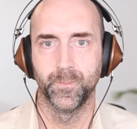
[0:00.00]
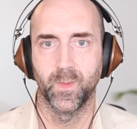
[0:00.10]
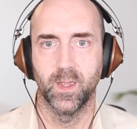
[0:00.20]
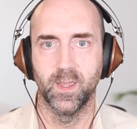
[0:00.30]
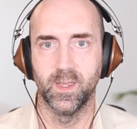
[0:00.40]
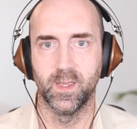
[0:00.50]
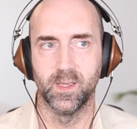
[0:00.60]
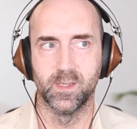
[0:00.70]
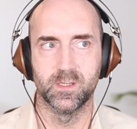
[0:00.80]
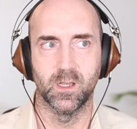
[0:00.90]

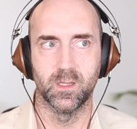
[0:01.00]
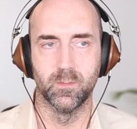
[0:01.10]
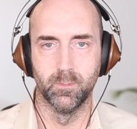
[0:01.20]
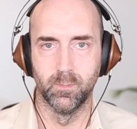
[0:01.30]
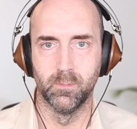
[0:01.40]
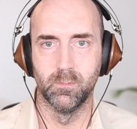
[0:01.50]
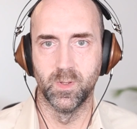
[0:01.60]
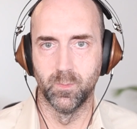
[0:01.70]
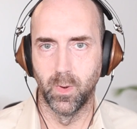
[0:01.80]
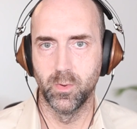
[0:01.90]
is like
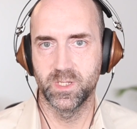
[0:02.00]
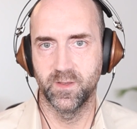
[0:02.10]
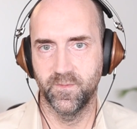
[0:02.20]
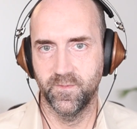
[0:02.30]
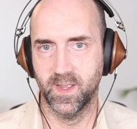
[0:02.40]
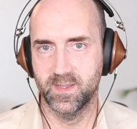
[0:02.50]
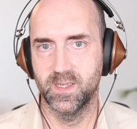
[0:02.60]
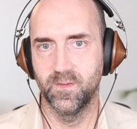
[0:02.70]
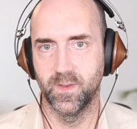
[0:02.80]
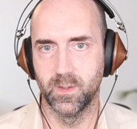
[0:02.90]
the most
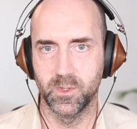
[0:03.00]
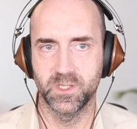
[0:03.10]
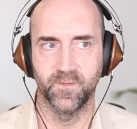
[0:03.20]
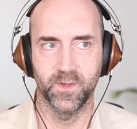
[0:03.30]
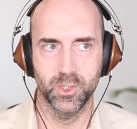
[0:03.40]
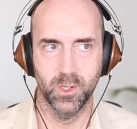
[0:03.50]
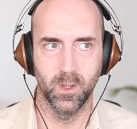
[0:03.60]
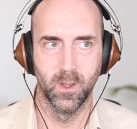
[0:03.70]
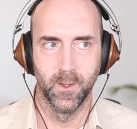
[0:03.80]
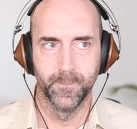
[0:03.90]
effective and the most
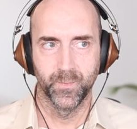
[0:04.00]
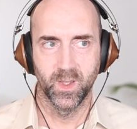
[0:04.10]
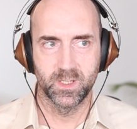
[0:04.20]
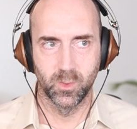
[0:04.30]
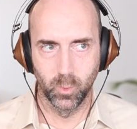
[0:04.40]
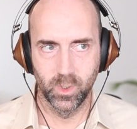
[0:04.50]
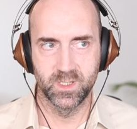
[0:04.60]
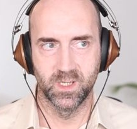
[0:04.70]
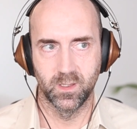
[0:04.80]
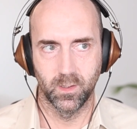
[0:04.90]
efficient. So what
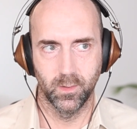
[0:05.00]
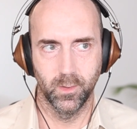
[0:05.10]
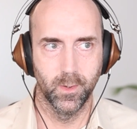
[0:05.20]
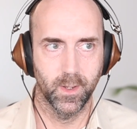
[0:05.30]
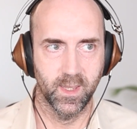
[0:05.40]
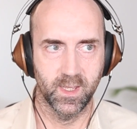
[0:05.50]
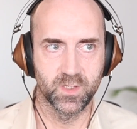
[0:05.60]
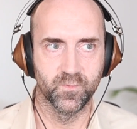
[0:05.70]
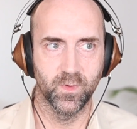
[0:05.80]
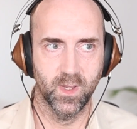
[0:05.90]
does it do?
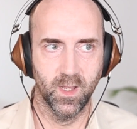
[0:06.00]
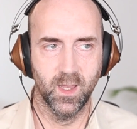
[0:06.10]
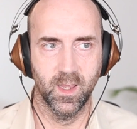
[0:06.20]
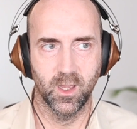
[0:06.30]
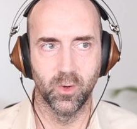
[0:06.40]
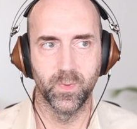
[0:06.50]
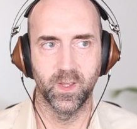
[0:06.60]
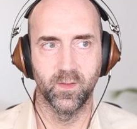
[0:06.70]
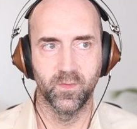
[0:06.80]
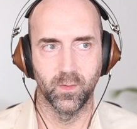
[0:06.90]
It's really
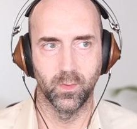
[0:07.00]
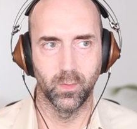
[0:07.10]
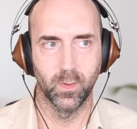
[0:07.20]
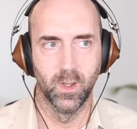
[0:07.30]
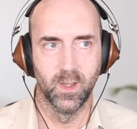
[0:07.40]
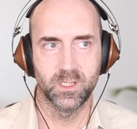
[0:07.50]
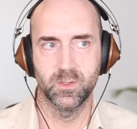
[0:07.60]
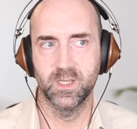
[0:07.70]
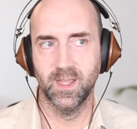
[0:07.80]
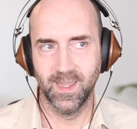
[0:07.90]
helping to, so
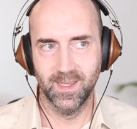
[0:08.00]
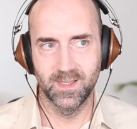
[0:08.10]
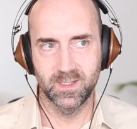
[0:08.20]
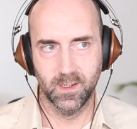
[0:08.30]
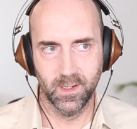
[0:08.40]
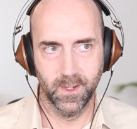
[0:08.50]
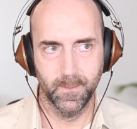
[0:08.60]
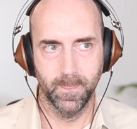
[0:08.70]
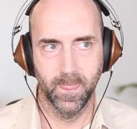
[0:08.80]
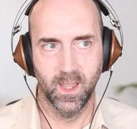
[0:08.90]
it's an
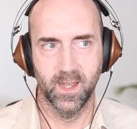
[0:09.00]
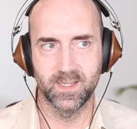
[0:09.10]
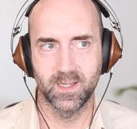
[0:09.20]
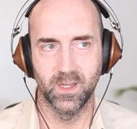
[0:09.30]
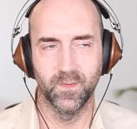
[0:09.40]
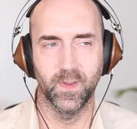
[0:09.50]
enzyme, and it's kind of